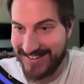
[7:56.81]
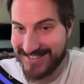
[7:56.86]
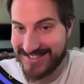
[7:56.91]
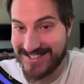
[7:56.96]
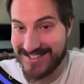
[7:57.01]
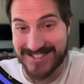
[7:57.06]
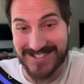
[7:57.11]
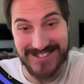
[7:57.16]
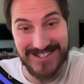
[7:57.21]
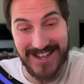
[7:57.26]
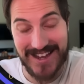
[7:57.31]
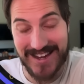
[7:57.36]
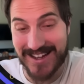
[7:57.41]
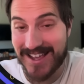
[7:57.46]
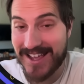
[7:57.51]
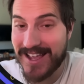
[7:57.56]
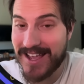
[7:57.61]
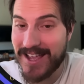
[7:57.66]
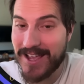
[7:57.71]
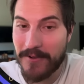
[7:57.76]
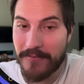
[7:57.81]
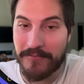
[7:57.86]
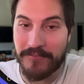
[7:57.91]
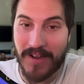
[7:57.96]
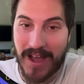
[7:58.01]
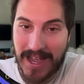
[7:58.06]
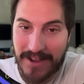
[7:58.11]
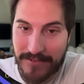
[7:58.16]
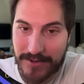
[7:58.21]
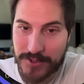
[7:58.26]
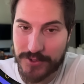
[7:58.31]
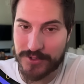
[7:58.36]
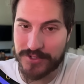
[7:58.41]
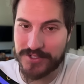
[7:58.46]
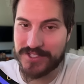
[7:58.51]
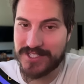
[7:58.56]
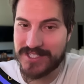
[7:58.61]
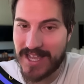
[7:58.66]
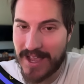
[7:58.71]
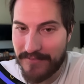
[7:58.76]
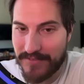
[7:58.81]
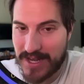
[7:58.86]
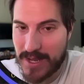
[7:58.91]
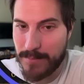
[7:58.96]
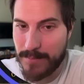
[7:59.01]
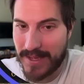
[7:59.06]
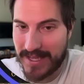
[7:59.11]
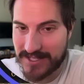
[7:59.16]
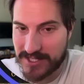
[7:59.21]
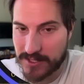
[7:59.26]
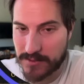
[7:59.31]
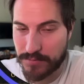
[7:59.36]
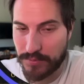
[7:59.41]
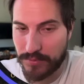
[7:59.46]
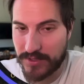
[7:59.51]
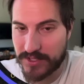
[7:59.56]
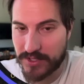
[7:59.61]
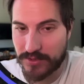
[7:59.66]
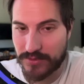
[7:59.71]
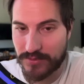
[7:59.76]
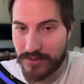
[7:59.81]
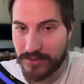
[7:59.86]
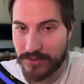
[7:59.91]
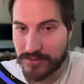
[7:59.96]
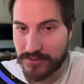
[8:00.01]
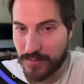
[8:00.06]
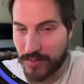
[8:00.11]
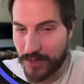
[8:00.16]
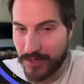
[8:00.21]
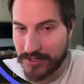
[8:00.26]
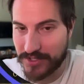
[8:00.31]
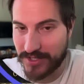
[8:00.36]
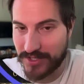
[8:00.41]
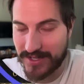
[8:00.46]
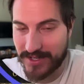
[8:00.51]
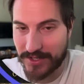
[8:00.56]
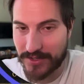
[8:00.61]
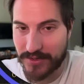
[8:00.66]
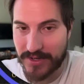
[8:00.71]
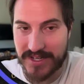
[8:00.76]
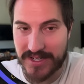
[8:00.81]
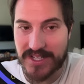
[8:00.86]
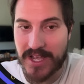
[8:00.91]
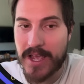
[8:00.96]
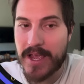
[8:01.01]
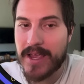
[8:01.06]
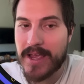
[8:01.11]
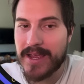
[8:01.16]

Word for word: It's insane. 570 basis points of gross margin increase.